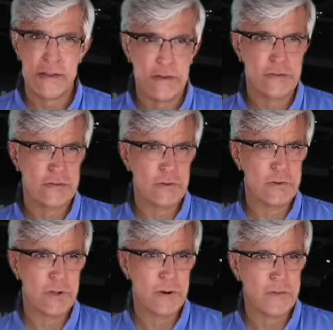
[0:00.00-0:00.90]
this
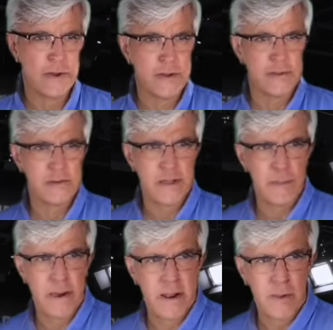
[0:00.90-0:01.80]
studio. If I can
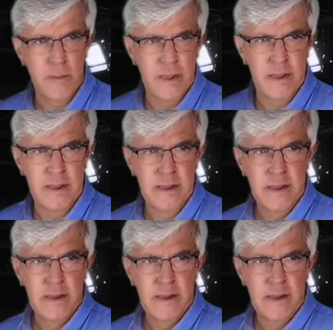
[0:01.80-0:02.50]
step out of the way.